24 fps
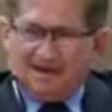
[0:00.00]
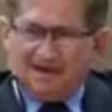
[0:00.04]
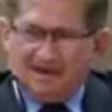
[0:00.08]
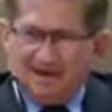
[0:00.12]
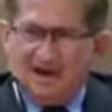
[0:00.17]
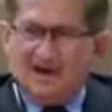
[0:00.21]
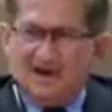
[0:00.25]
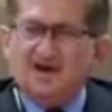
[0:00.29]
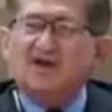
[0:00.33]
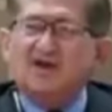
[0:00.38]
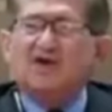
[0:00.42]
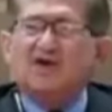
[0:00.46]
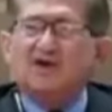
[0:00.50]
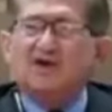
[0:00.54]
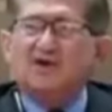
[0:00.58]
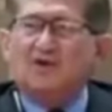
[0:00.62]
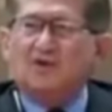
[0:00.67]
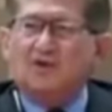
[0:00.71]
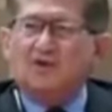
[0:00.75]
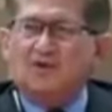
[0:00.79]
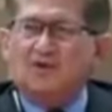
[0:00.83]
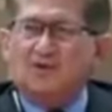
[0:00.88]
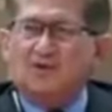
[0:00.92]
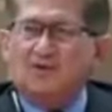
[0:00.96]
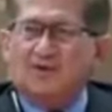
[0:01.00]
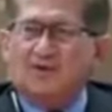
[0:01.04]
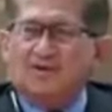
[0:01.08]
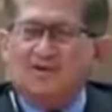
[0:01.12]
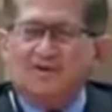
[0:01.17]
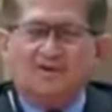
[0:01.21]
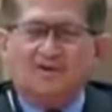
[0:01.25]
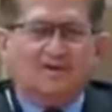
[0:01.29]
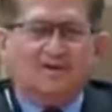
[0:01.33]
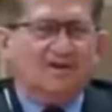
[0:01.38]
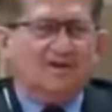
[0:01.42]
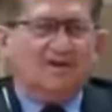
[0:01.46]
in you,
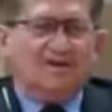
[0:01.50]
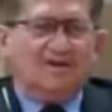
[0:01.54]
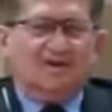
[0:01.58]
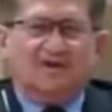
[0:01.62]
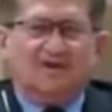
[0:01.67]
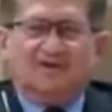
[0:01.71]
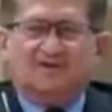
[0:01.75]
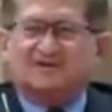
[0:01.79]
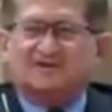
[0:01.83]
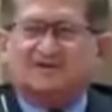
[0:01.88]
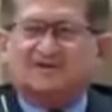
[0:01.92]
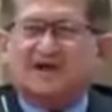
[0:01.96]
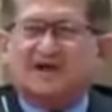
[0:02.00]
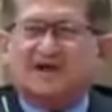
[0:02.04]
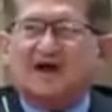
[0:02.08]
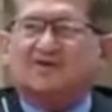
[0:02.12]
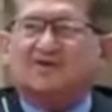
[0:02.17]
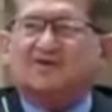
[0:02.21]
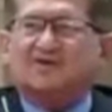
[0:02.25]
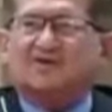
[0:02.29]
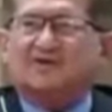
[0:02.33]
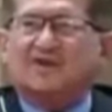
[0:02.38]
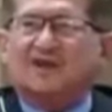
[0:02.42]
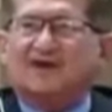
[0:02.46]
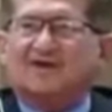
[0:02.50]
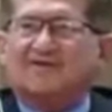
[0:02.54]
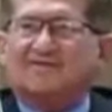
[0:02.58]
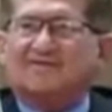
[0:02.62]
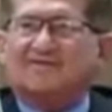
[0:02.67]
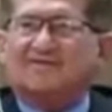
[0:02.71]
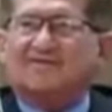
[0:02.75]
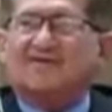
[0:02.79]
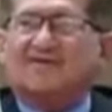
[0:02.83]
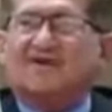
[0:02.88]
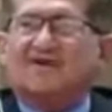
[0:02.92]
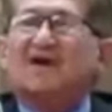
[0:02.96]
you start to love
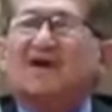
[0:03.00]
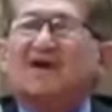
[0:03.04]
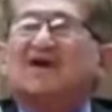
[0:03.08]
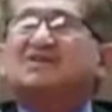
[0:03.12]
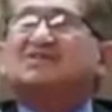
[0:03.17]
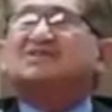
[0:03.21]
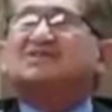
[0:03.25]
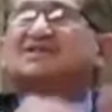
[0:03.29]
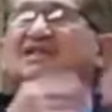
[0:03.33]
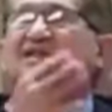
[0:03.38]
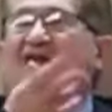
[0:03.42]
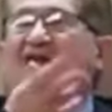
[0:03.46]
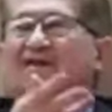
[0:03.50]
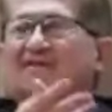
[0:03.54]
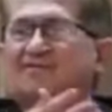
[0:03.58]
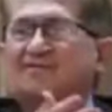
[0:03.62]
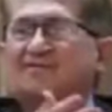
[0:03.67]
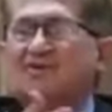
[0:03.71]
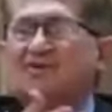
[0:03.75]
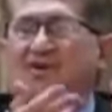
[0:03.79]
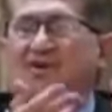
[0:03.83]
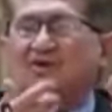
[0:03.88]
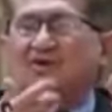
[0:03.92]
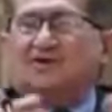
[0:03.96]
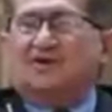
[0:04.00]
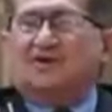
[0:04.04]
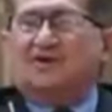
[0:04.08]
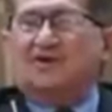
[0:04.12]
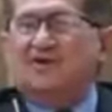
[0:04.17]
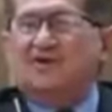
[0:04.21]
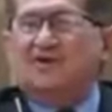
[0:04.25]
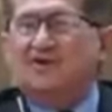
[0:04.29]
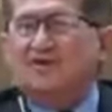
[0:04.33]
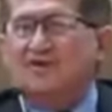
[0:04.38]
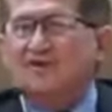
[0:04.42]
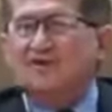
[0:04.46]
his love, not
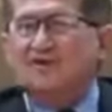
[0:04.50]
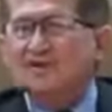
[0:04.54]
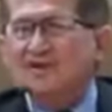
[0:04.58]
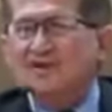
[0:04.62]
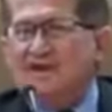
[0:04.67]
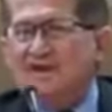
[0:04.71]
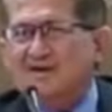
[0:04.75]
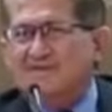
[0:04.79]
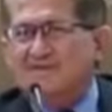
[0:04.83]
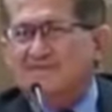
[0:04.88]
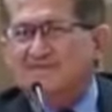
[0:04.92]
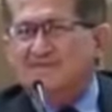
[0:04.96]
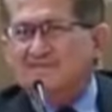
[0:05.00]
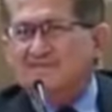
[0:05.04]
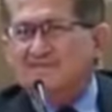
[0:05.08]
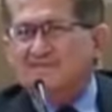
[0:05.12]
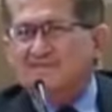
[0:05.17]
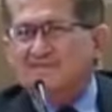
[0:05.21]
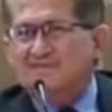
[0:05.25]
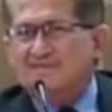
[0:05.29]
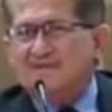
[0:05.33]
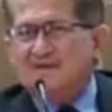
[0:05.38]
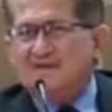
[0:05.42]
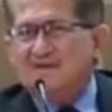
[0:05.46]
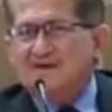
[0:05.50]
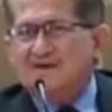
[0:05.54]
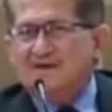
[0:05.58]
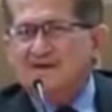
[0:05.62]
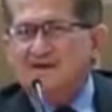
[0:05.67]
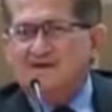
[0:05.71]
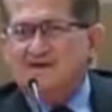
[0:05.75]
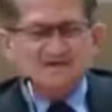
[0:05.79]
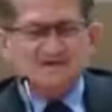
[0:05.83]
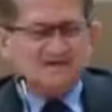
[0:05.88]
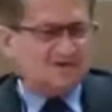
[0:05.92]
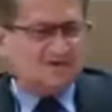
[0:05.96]
your love.
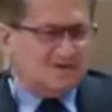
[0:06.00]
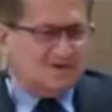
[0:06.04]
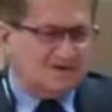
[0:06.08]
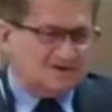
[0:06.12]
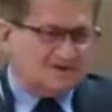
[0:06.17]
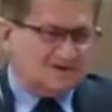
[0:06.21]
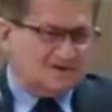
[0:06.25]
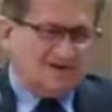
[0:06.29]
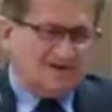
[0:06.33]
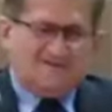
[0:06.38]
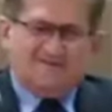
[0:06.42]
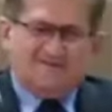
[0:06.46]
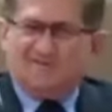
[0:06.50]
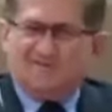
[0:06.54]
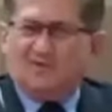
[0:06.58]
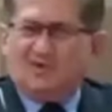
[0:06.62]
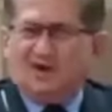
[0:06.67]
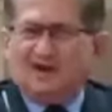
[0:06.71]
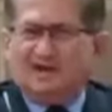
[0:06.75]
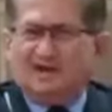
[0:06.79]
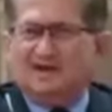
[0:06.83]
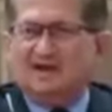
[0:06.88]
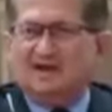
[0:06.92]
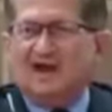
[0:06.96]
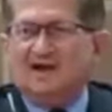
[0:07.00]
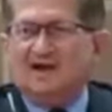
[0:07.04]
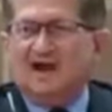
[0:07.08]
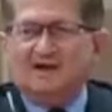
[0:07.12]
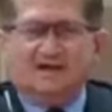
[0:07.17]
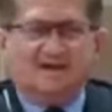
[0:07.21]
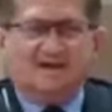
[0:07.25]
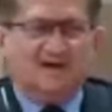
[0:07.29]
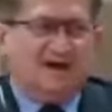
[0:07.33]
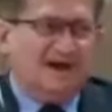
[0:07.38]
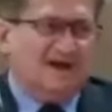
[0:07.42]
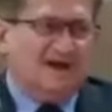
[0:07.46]
So his love well
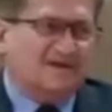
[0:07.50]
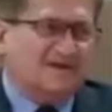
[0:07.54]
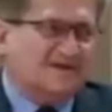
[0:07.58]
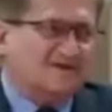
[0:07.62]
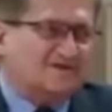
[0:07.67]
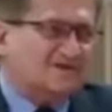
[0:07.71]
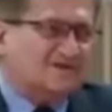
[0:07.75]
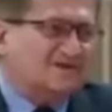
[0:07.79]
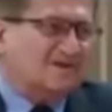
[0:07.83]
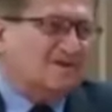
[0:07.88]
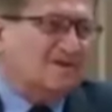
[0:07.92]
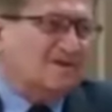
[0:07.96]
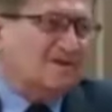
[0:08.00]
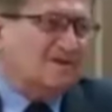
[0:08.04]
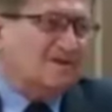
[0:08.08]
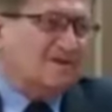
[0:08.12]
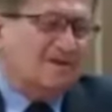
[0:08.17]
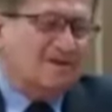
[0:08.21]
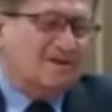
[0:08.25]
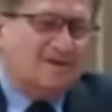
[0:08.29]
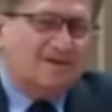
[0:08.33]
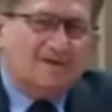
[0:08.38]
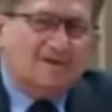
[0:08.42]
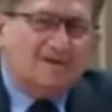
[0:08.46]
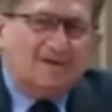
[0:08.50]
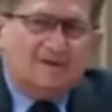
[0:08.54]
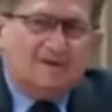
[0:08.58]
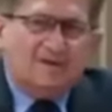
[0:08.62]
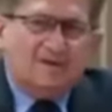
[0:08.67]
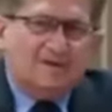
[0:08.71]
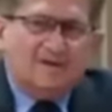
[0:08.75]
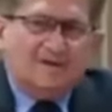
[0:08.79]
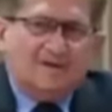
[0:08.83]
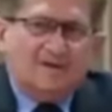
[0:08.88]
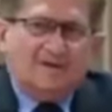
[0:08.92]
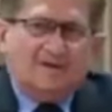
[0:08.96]
understood.
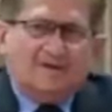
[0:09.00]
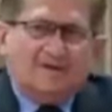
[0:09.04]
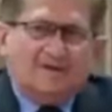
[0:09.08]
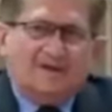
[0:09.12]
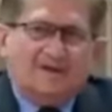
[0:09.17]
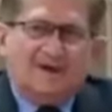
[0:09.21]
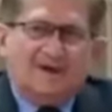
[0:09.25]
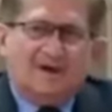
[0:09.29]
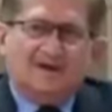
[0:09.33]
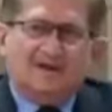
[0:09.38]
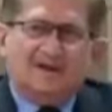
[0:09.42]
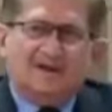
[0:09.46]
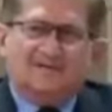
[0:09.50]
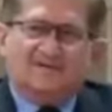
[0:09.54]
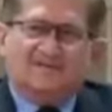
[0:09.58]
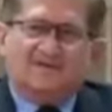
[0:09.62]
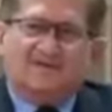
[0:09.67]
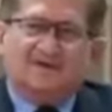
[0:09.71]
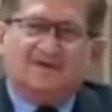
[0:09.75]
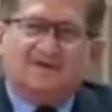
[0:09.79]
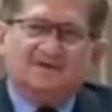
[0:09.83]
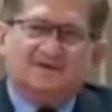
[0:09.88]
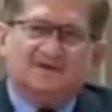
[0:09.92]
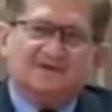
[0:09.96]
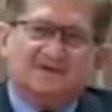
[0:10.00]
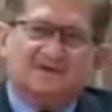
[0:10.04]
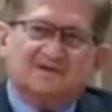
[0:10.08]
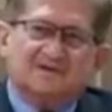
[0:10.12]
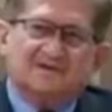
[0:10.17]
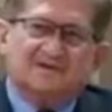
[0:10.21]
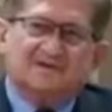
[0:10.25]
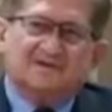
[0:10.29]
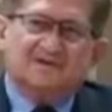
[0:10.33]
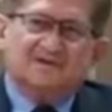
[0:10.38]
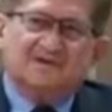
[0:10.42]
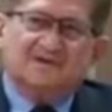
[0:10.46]
He loved his
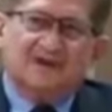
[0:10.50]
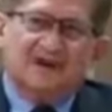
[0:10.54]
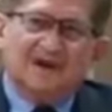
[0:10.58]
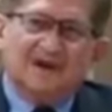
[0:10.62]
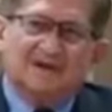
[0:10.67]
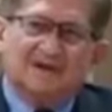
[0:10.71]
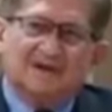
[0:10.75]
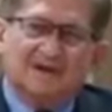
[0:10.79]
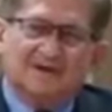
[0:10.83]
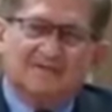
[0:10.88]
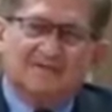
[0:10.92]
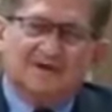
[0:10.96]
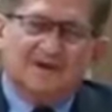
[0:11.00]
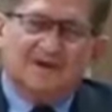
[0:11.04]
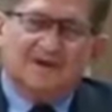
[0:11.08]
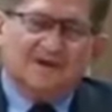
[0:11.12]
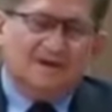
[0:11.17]
enemy.